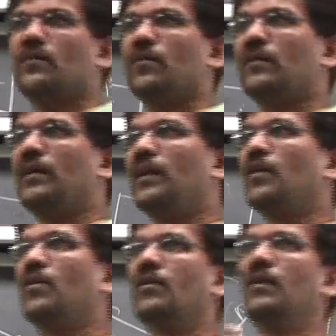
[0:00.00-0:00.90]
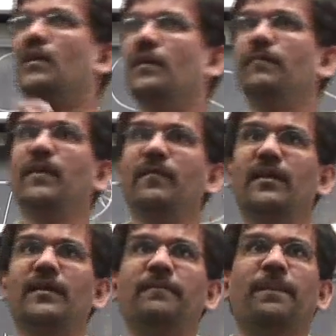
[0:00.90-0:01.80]
slower than your
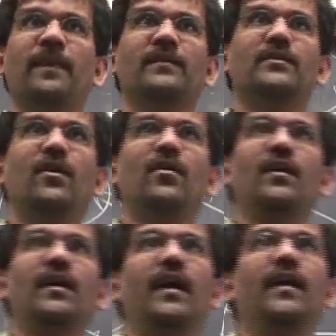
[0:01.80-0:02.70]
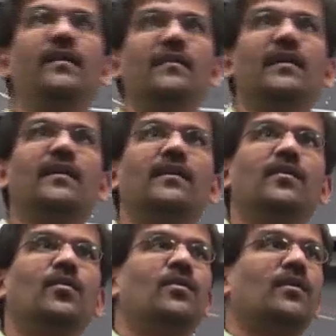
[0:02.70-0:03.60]
memory, so anything that you
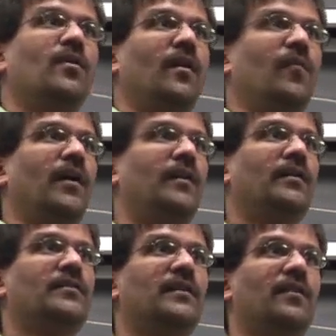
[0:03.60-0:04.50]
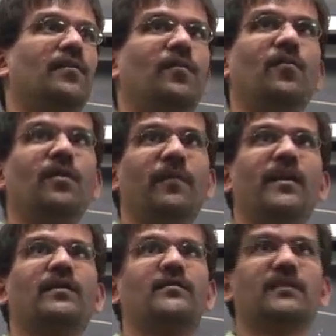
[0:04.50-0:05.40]
can do to avoid this stuff would
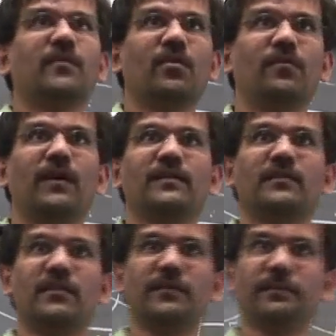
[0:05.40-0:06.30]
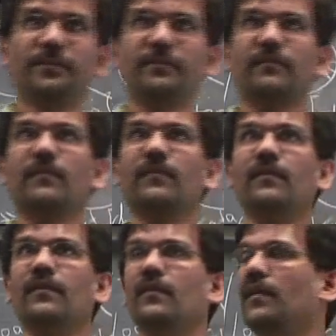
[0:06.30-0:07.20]
make your system go faster,
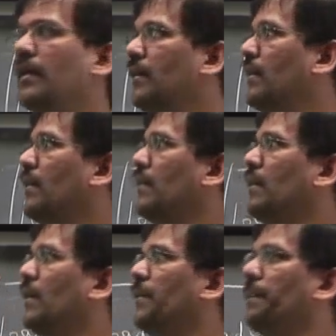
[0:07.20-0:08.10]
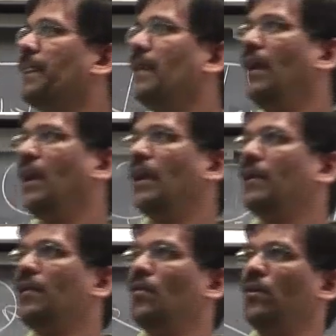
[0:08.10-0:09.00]
right?
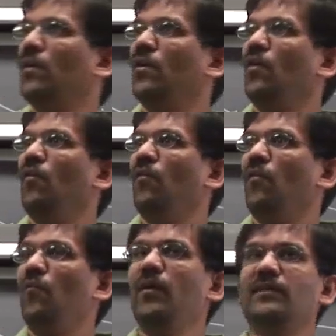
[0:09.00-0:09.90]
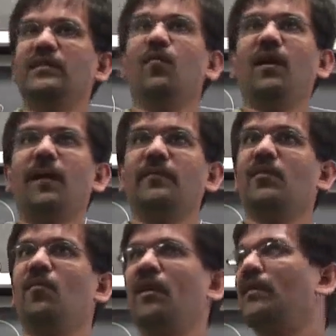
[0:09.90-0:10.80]
And we'll see what happens.
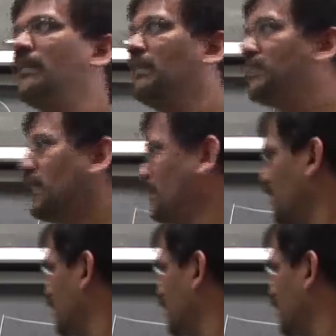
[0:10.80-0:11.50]
So one of the things I said